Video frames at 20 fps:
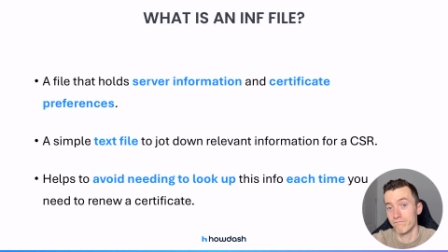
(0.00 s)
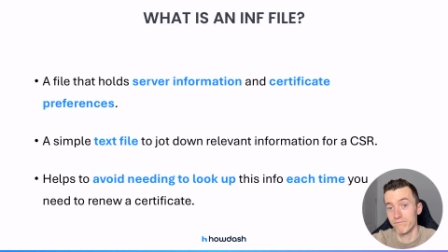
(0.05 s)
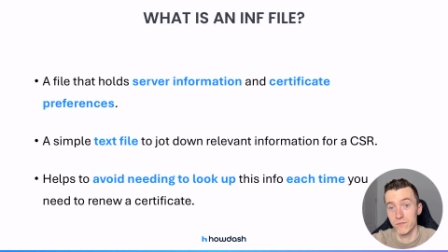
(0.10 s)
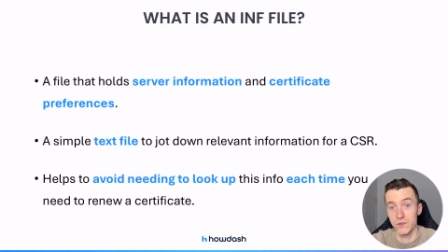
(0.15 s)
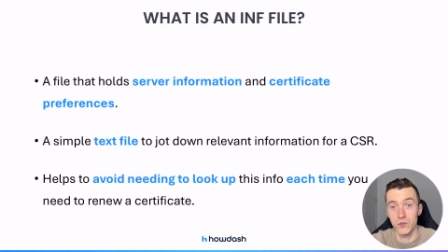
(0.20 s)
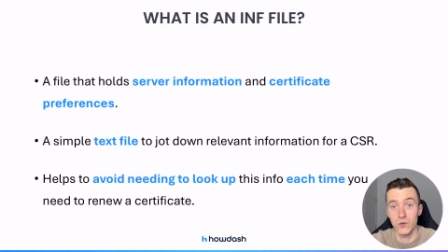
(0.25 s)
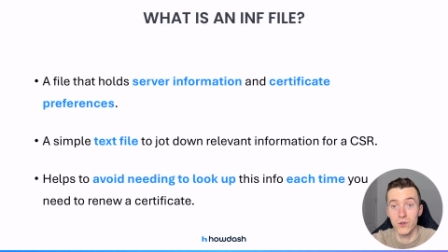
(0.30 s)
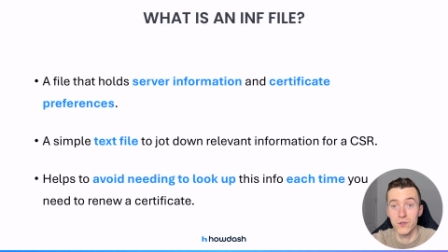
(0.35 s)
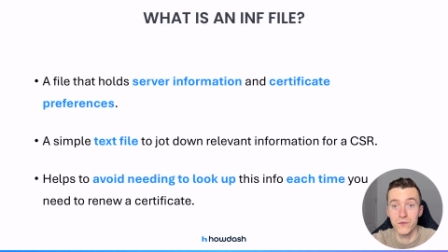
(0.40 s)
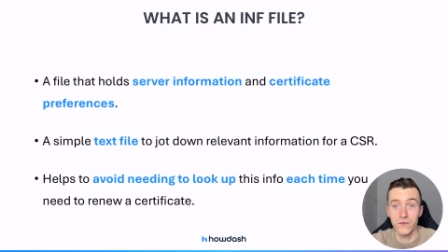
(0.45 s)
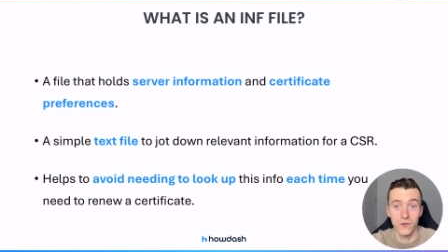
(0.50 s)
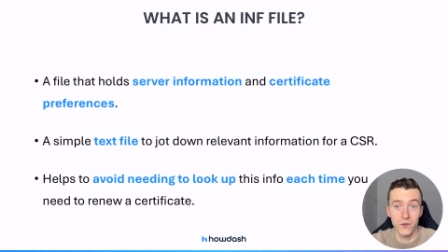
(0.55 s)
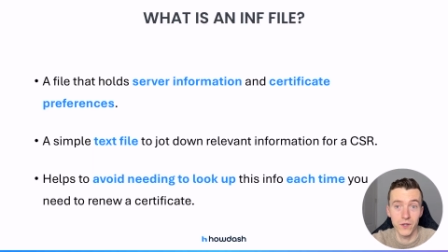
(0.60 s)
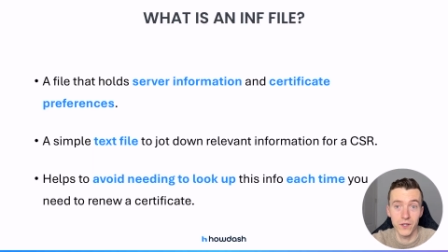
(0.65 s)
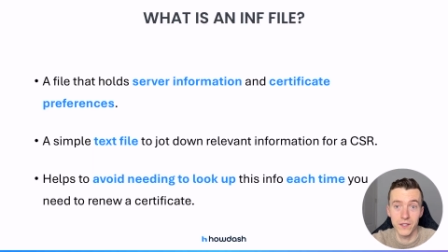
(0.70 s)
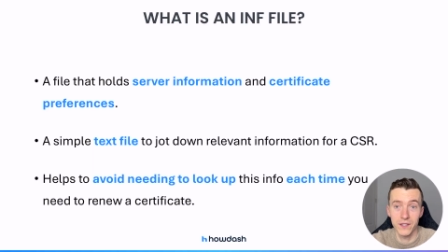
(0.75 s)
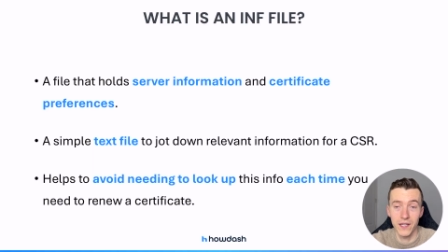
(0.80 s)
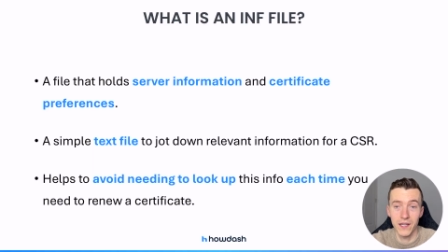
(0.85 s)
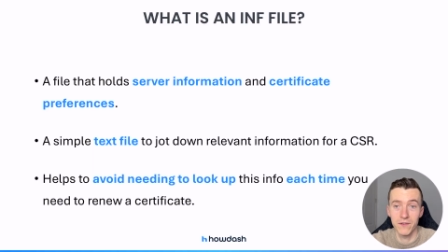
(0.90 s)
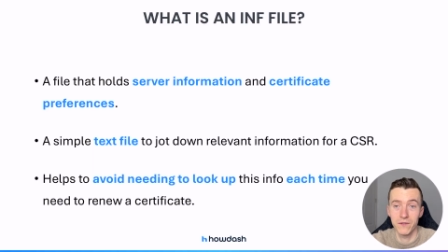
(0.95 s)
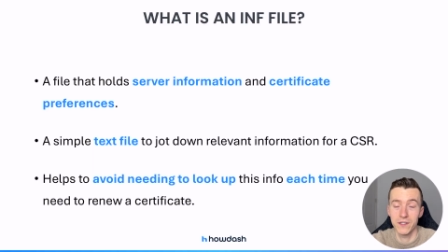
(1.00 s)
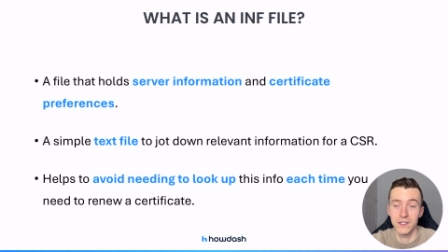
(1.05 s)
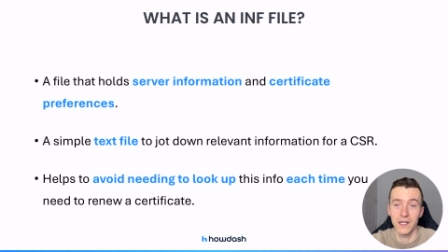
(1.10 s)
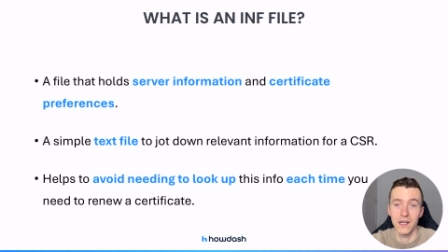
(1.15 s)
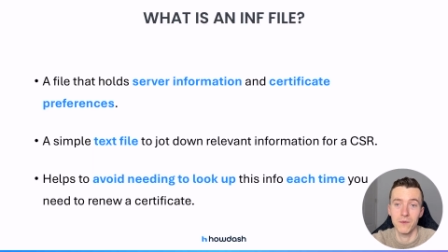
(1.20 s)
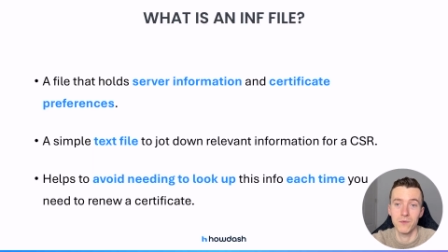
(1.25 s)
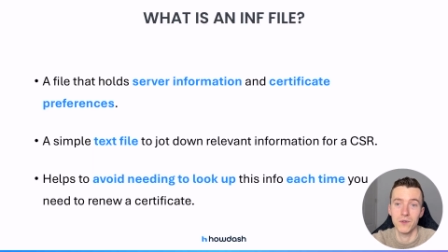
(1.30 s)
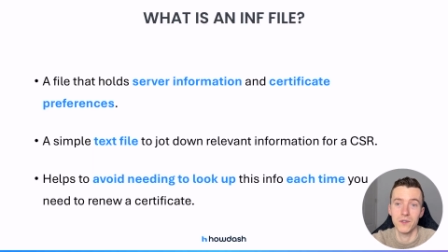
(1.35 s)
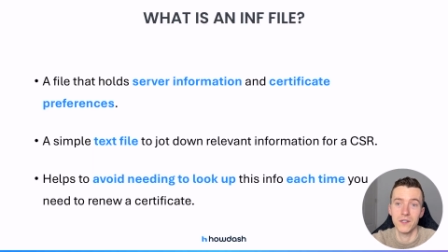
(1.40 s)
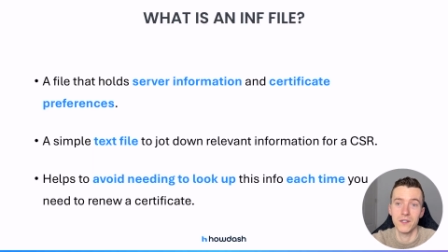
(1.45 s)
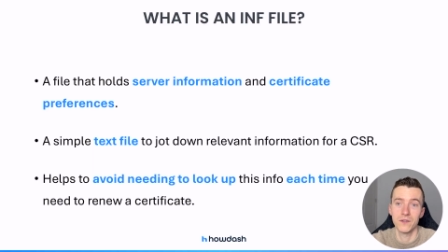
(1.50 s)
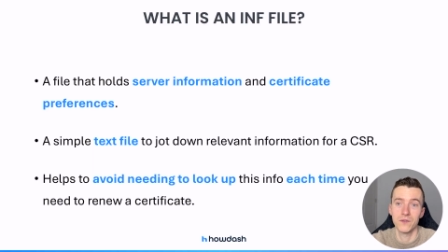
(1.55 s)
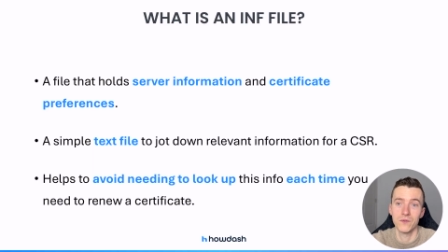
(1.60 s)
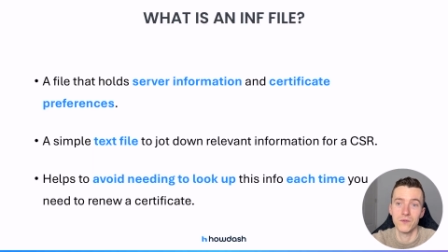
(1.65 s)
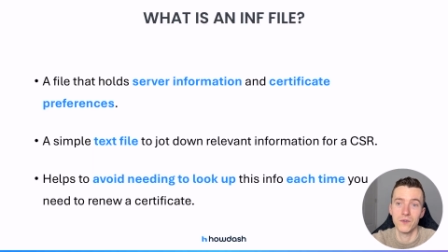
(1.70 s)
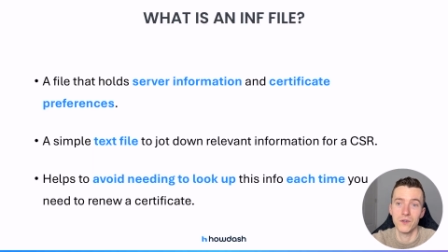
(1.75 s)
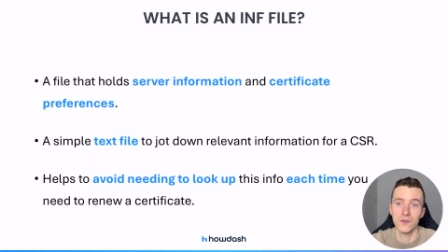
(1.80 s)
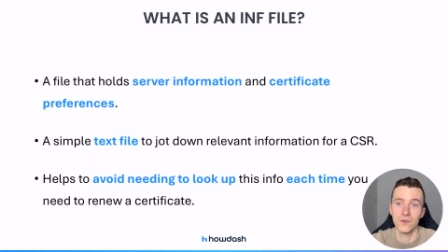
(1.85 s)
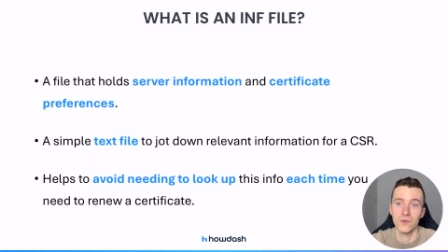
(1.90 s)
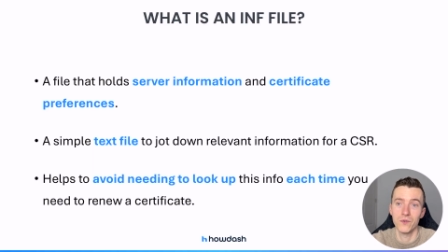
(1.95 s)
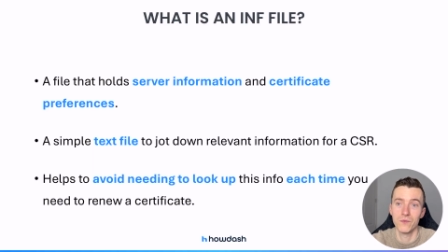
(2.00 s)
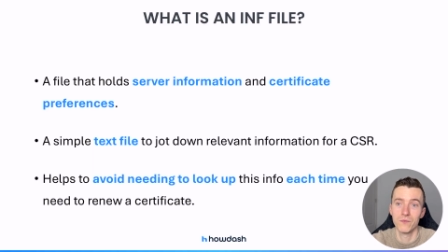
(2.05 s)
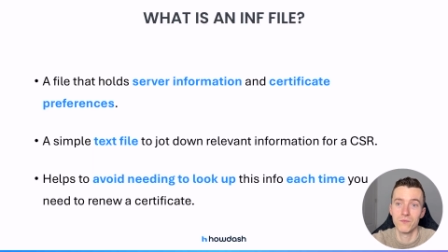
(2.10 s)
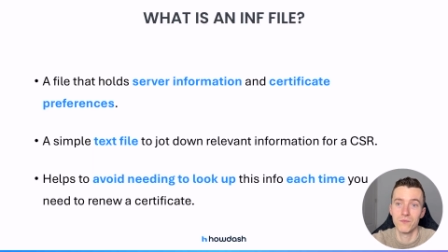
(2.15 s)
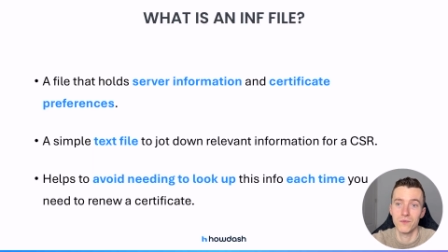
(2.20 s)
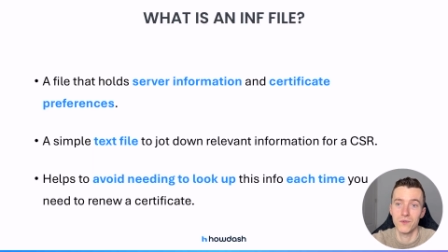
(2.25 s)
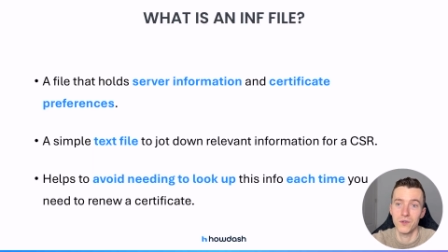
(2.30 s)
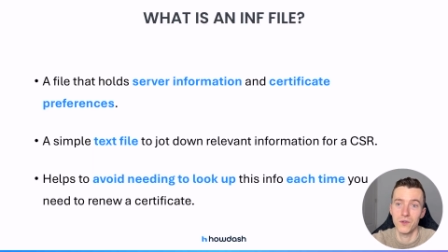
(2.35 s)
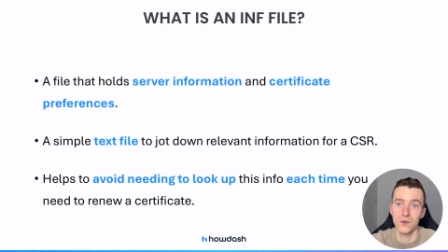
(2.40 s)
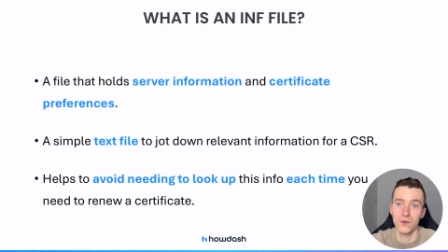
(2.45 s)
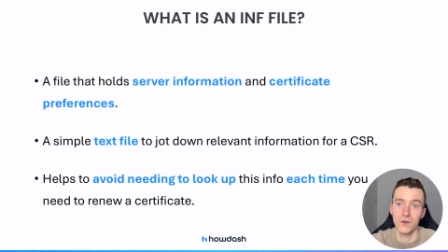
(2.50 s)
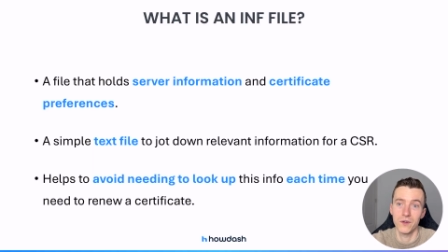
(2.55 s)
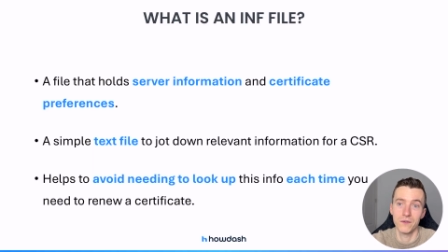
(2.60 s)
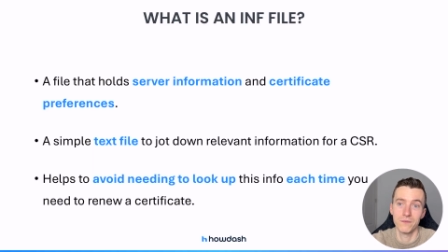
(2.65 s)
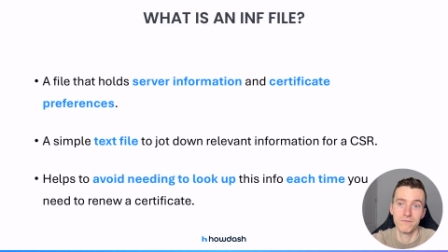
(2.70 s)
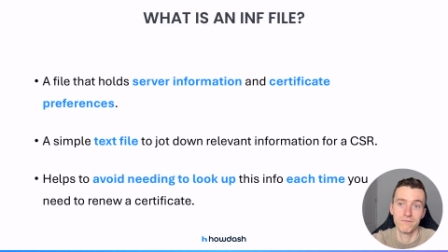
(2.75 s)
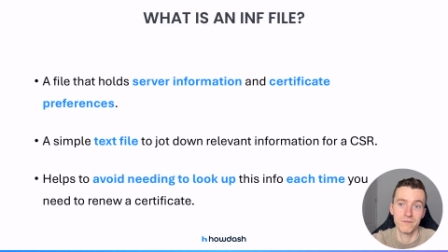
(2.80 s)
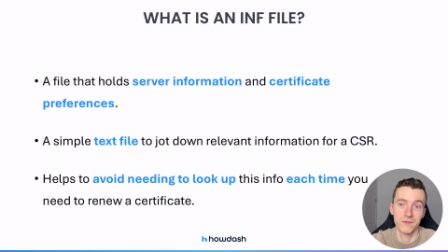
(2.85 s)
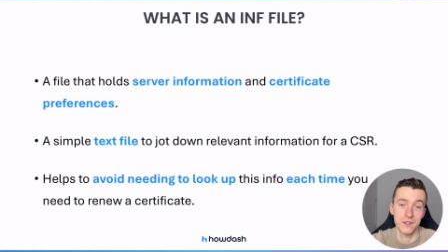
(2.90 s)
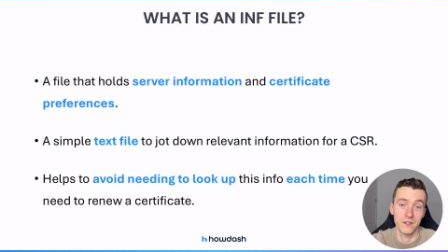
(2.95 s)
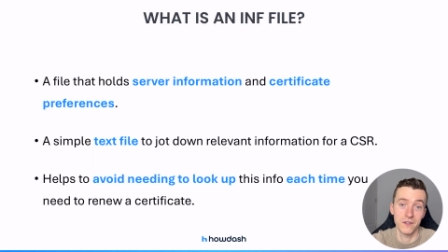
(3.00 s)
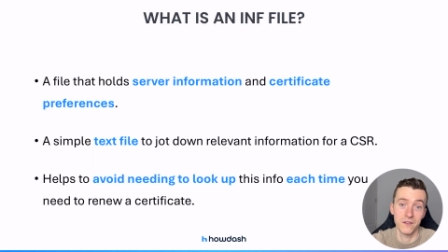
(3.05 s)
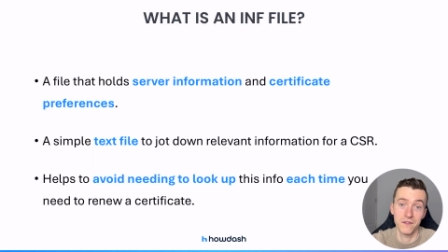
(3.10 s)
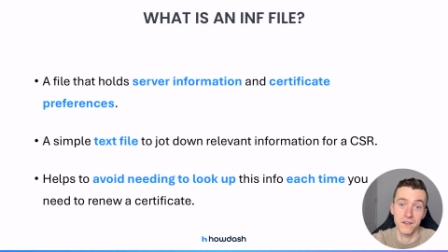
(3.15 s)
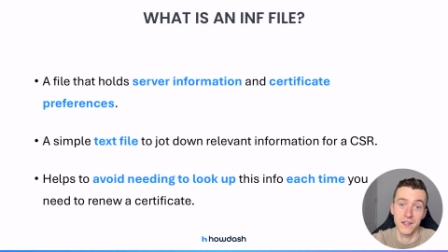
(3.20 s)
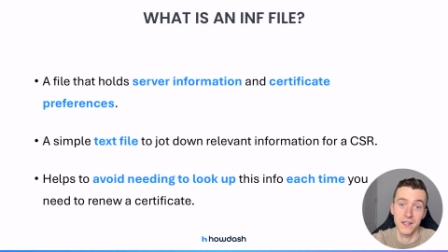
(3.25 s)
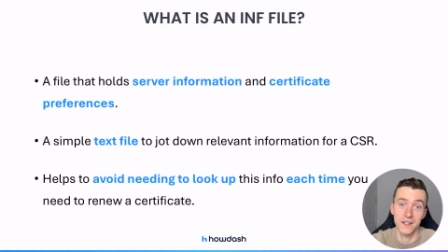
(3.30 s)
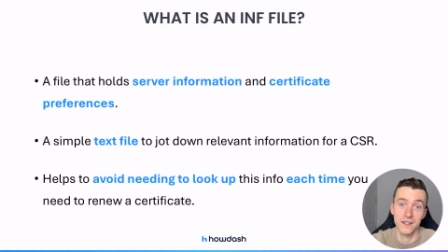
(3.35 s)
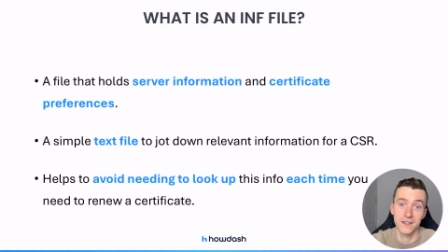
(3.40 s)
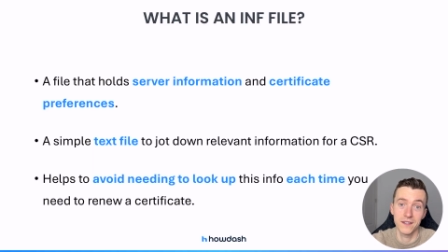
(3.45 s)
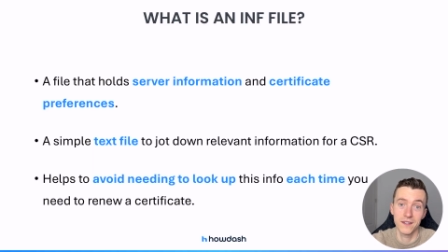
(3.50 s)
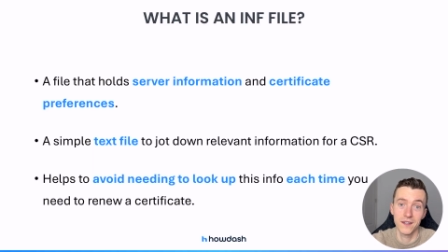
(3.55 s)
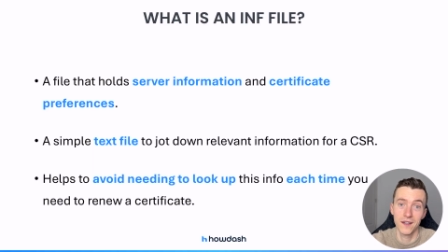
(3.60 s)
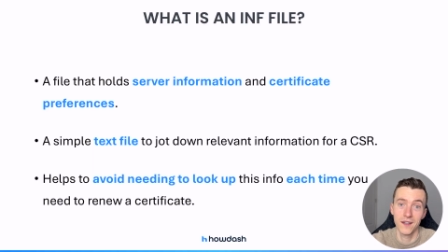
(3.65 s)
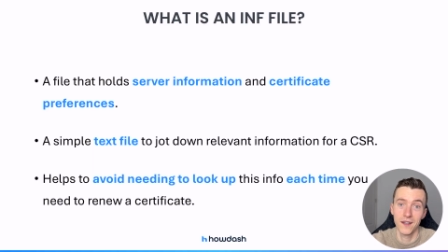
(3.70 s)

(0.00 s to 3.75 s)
search for it every time you need to renew your certificates.